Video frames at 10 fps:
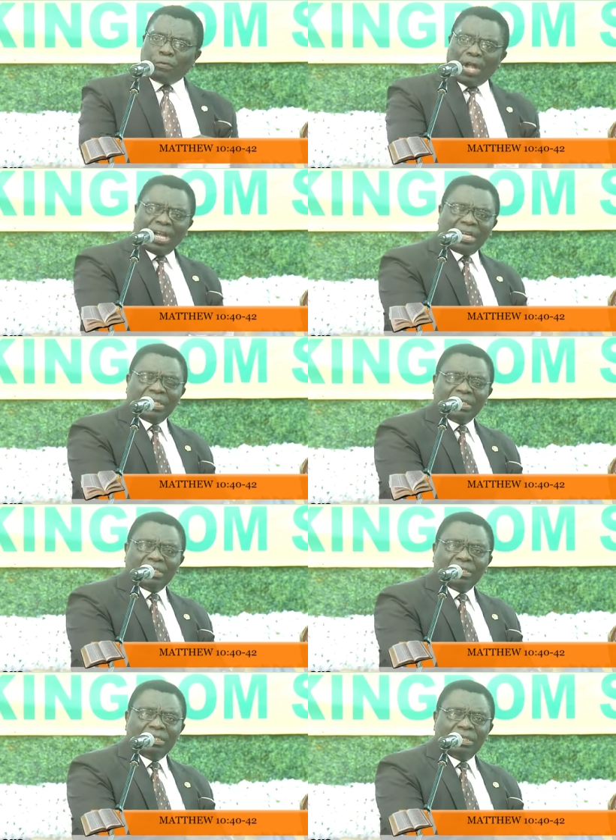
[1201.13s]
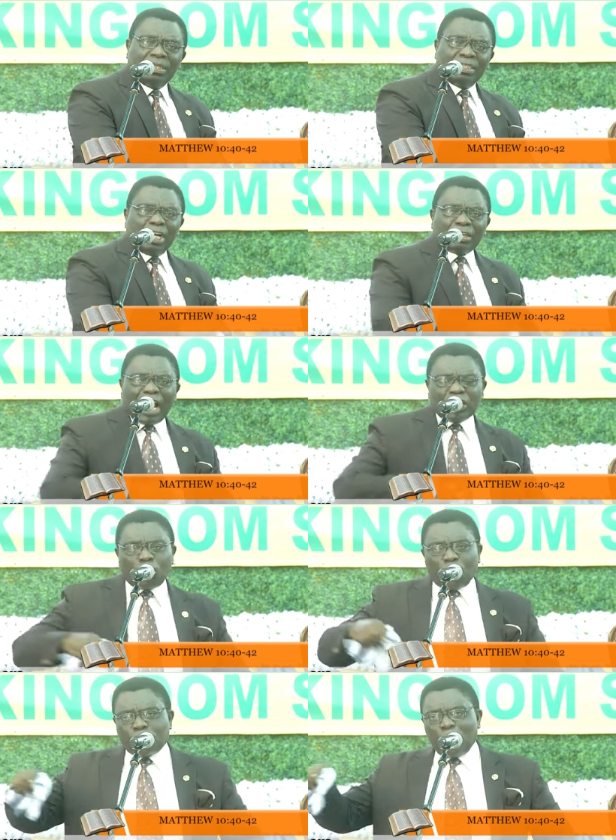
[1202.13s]
Fine. The
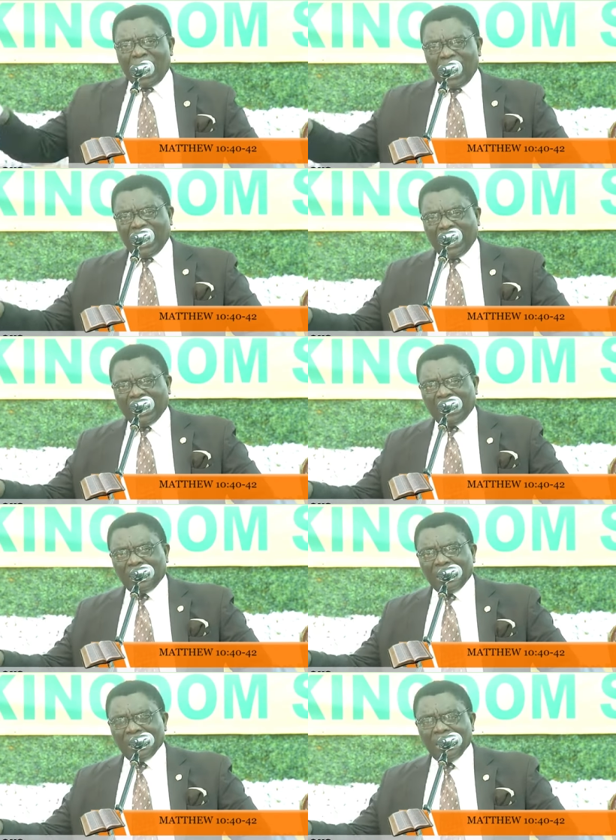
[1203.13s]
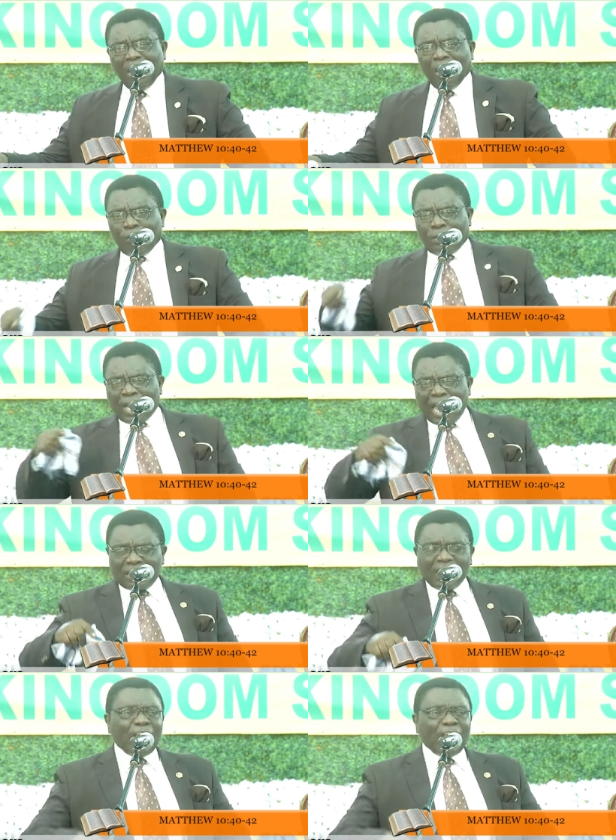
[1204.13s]
righteous man that